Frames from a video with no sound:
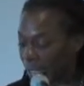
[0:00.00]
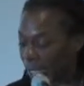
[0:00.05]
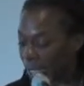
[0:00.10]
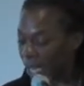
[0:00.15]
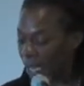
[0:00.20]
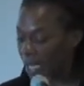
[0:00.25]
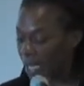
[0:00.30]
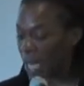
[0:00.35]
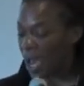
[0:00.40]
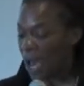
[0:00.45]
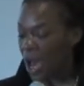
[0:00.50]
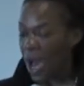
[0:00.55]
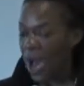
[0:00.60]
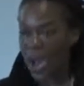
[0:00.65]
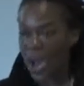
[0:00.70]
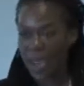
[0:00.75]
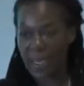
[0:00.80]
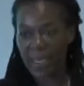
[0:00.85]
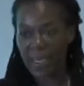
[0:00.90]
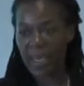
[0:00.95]
And
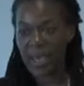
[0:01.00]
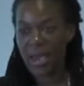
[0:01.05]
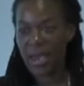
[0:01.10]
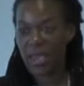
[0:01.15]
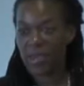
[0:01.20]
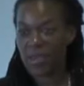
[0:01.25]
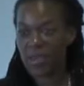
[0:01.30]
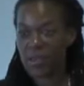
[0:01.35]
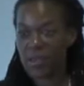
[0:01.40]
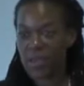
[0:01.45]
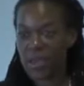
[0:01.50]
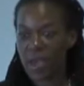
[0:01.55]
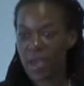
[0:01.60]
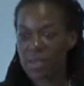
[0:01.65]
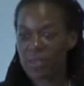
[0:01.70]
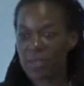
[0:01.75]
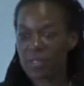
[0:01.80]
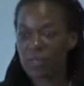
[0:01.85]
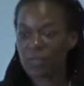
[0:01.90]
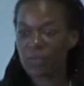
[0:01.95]
I, I,
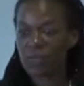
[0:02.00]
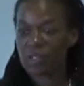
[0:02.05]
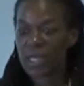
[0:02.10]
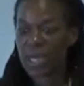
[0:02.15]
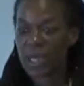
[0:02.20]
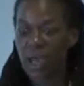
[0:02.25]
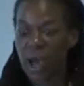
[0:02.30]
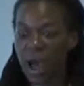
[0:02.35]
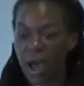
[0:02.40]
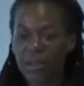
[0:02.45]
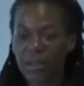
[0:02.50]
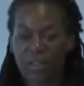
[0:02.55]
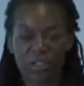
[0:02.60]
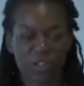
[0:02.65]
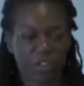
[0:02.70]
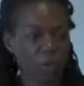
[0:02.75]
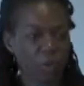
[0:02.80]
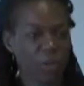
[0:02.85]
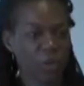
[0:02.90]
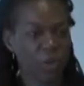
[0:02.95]
as a
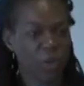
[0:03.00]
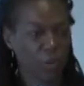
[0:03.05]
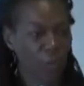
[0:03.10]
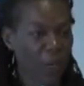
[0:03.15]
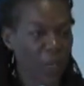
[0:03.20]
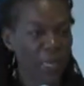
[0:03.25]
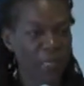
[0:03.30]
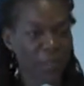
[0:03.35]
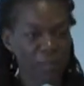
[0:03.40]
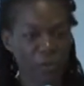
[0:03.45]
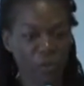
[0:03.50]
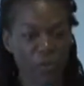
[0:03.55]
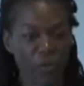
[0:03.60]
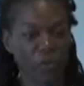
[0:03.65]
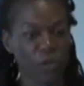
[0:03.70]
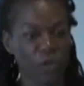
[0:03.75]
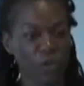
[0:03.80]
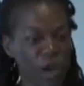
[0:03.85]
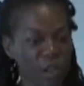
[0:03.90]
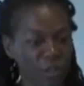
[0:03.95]
psychologist, I've been trained to sort of
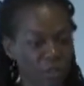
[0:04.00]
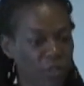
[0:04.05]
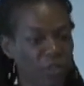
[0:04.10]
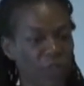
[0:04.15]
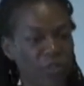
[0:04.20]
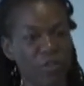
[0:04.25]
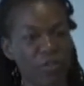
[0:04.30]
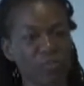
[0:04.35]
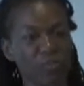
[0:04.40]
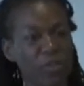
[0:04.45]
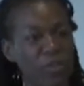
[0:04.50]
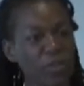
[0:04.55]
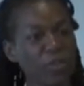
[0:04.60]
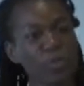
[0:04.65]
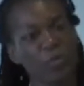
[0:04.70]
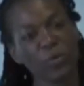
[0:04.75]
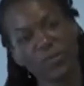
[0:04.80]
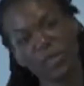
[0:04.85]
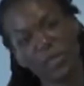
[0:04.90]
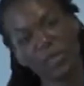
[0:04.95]
launch into the
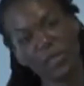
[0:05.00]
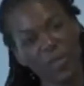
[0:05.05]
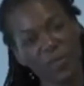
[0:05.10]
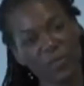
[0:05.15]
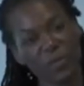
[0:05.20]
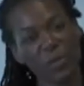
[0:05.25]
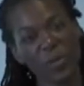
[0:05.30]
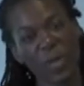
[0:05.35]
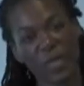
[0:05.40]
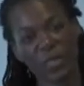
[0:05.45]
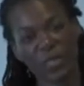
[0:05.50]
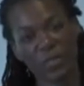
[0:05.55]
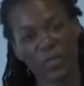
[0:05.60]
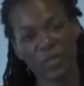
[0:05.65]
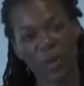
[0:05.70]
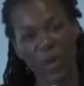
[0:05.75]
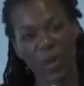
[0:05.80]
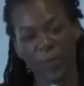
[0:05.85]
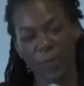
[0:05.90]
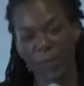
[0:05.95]
research and give you lots of
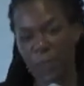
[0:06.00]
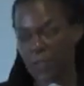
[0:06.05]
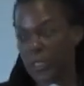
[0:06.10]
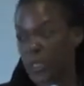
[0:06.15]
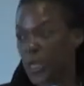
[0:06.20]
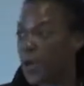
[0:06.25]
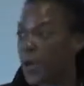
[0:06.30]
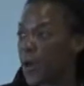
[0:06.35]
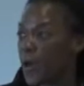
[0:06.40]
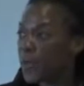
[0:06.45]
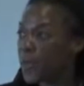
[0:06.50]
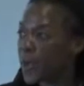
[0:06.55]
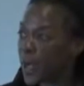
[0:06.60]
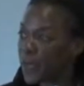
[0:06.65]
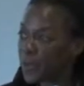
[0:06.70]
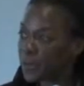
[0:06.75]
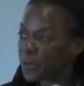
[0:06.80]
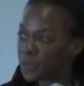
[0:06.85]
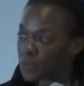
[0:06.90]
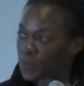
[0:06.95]
numbers,
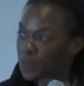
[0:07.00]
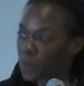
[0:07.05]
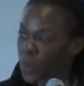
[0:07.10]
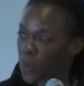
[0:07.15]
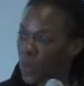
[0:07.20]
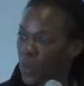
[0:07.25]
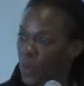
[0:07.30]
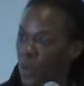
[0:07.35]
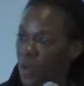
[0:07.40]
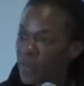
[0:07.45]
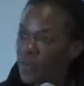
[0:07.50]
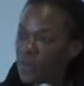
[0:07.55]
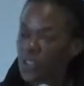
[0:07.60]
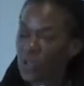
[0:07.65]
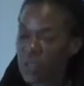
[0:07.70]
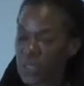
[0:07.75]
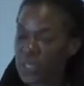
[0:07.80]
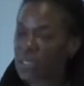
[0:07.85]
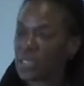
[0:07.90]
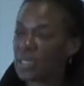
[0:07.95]
but what I've
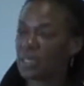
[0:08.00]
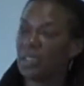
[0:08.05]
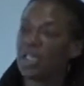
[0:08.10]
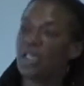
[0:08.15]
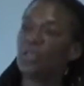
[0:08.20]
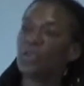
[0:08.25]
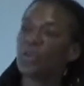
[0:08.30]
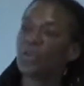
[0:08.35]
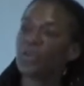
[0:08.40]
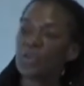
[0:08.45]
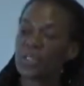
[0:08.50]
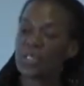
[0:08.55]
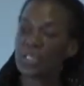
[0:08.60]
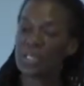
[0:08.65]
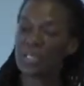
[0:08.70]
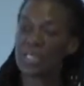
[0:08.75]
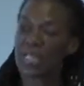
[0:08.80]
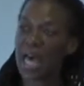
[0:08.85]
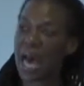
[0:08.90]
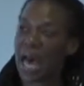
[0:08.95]
increasingly learned
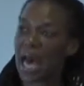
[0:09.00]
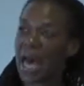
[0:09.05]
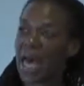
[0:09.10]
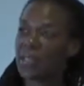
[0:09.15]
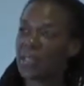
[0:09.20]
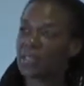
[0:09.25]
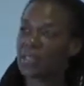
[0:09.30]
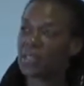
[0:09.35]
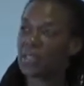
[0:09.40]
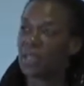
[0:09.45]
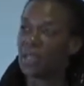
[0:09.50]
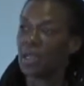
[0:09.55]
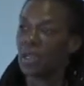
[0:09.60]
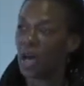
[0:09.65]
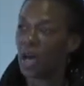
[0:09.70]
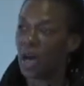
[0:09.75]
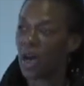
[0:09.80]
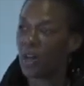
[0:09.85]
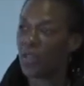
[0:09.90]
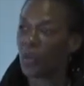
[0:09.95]
is that
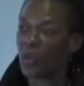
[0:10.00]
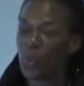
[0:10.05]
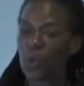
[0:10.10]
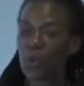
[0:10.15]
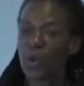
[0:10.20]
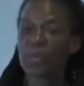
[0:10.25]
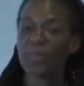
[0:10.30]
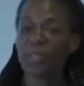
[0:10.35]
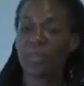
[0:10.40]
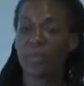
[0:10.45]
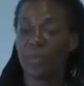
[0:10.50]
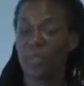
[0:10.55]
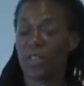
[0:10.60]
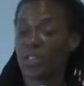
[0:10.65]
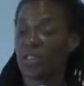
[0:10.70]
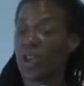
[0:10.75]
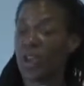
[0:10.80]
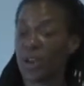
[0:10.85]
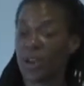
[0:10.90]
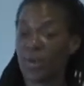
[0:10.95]
uh, the work that I'm gonna
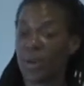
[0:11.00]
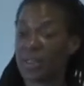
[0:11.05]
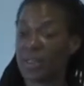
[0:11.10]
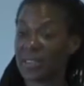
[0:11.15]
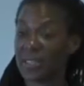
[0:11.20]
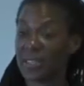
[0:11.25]
talk about